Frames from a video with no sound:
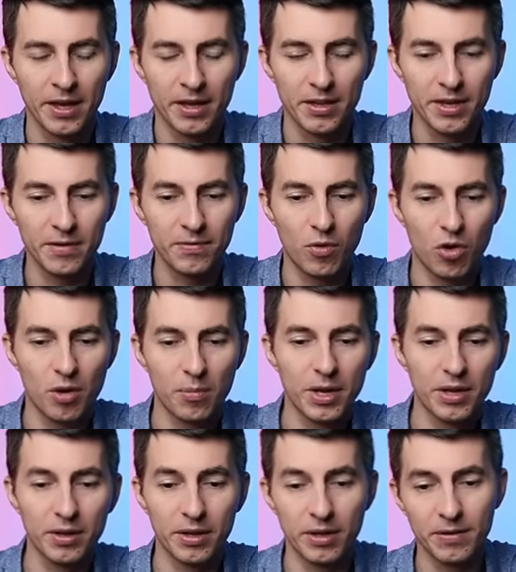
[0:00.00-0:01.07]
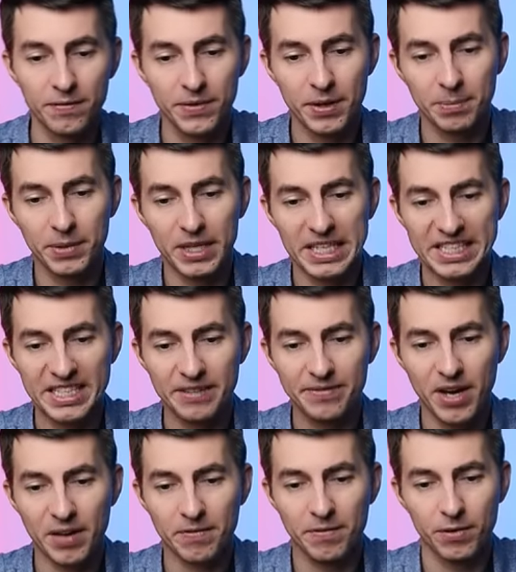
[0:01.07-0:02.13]
Therefore, if they play
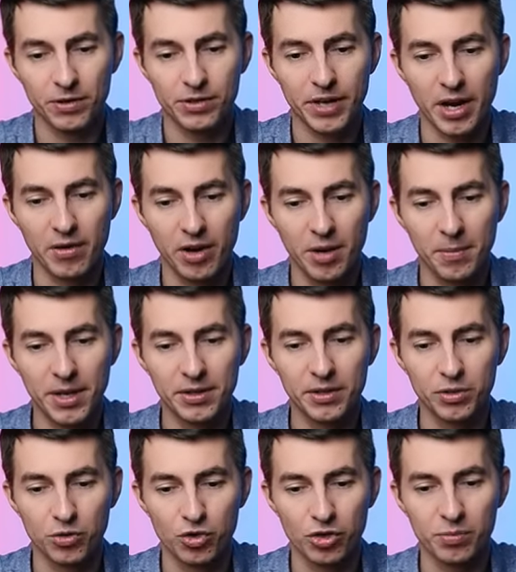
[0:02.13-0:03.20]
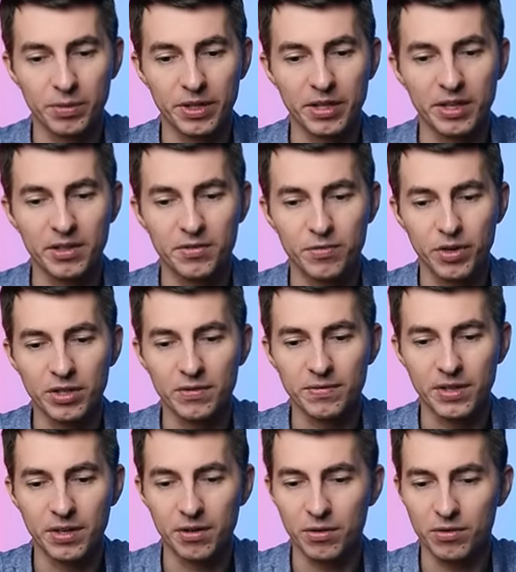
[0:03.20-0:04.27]
c5 first, I recommend that you just play e3
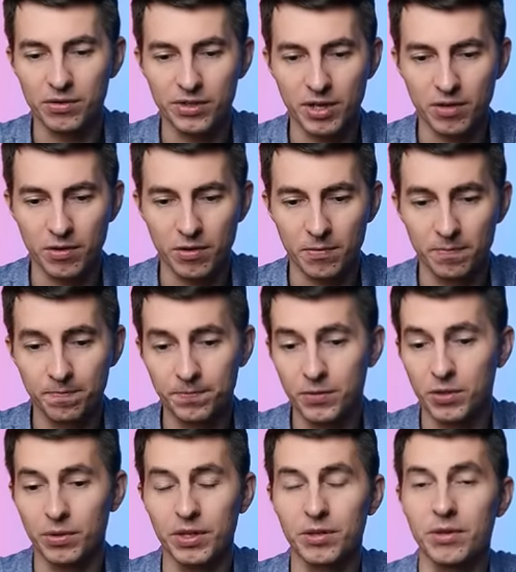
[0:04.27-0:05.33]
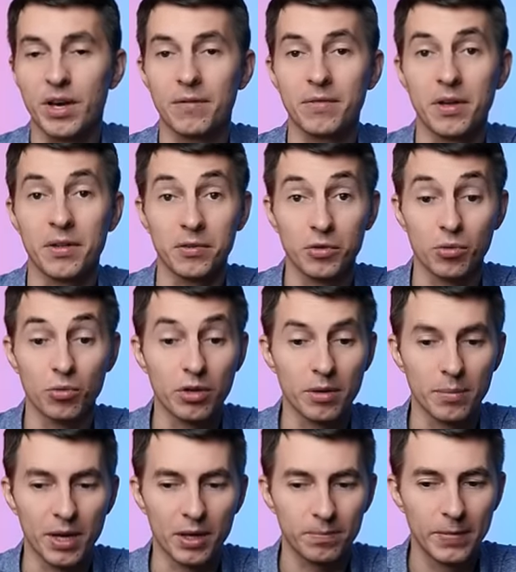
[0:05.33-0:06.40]
defending your center, so that you have nothing to worry
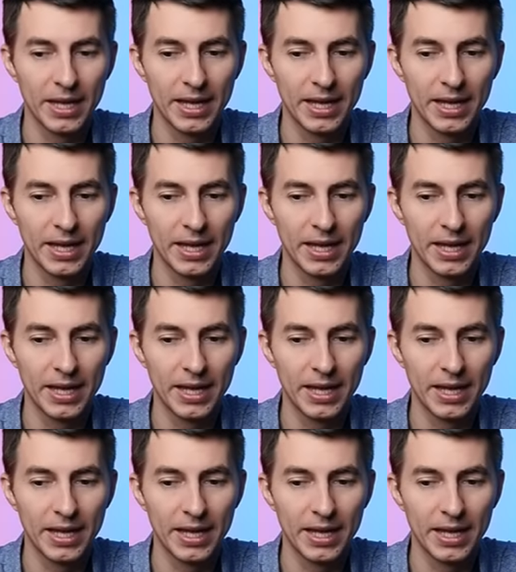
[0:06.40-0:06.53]
about.